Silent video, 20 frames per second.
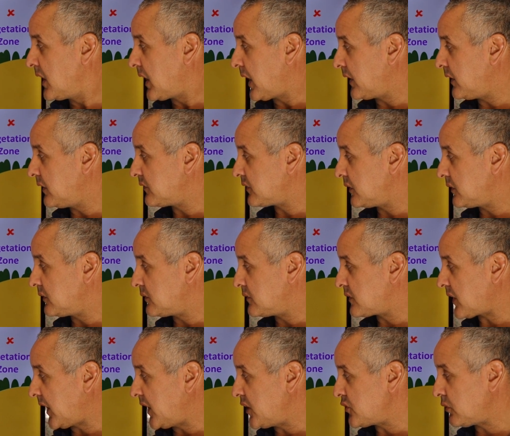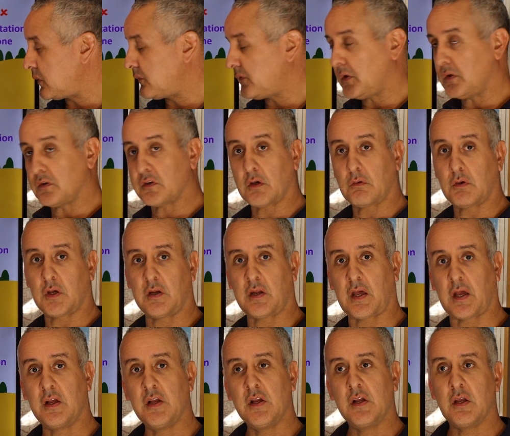And there's a danger if you do it,
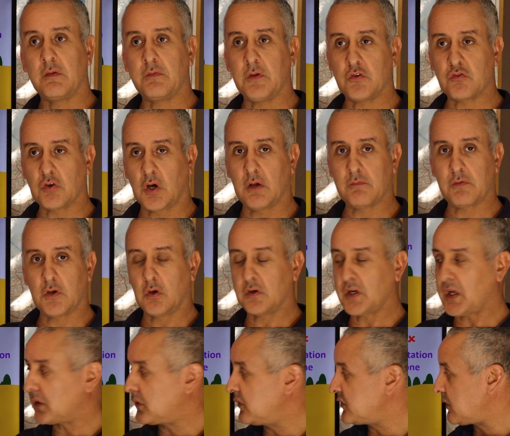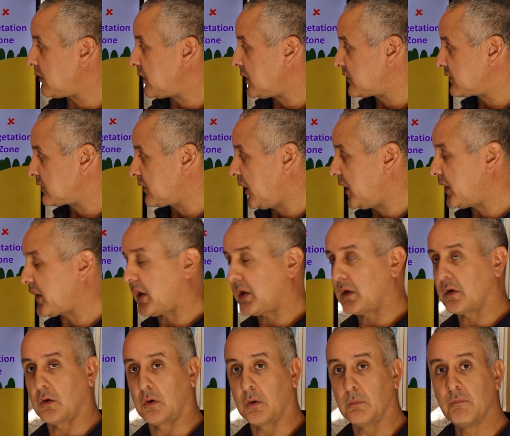that if you drive along there, because you're at a side
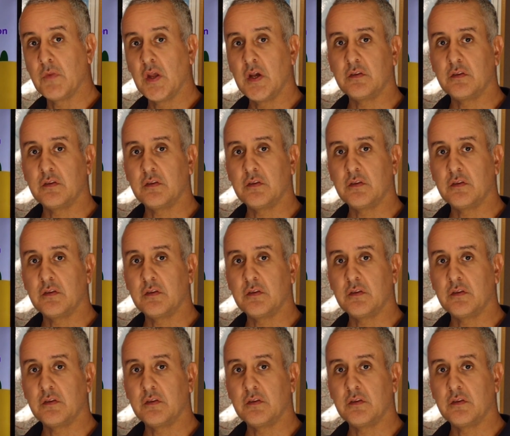angle,